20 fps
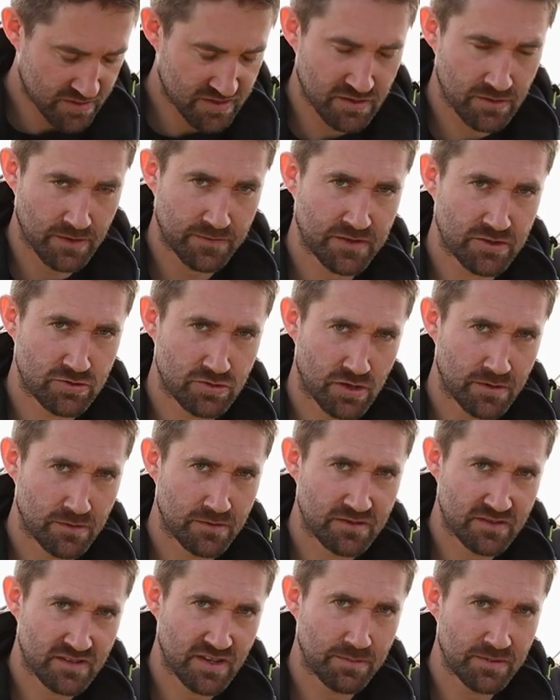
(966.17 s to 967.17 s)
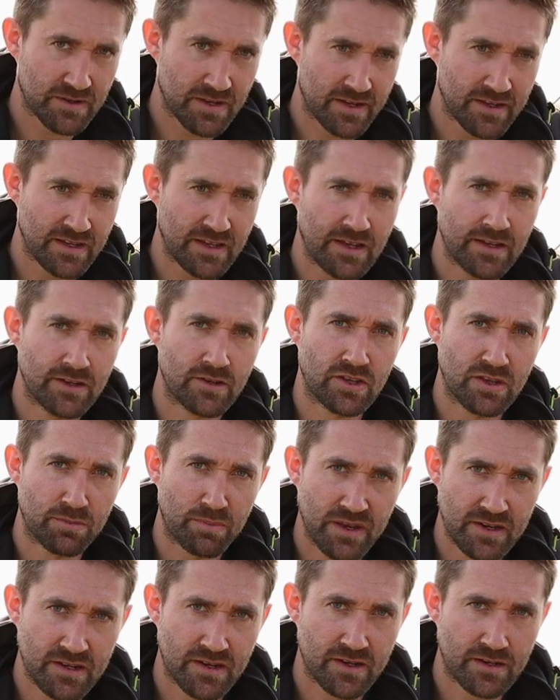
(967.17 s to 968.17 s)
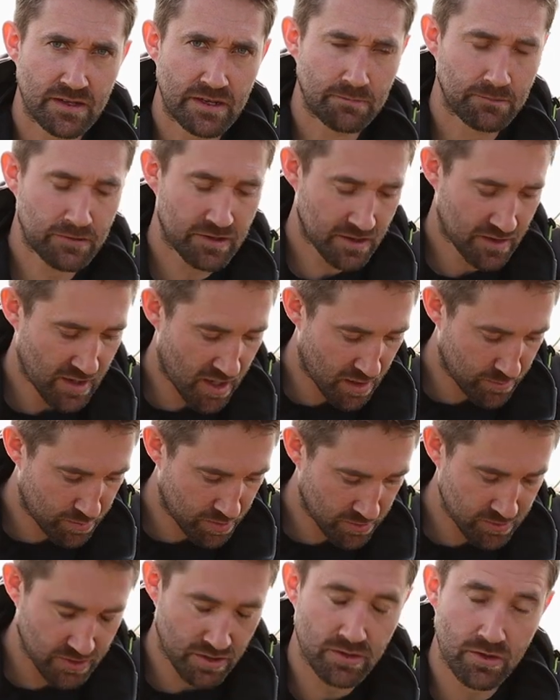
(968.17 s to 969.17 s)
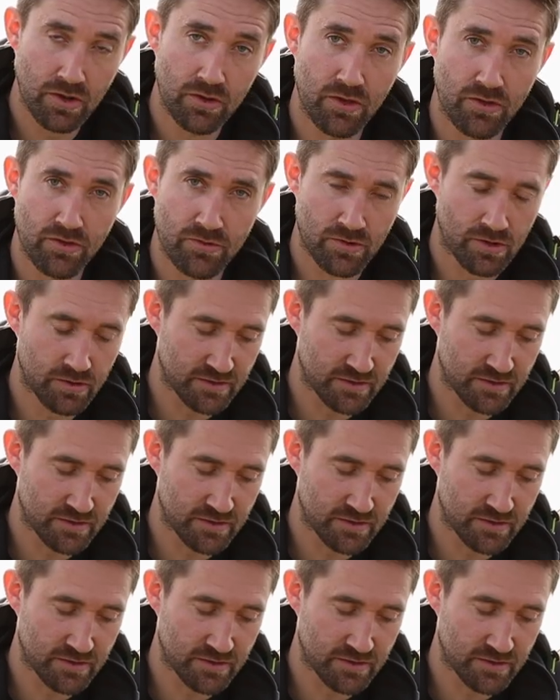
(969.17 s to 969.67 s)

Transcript: So if you're tipping any in or you're pinging any in with your catapult, you know that they're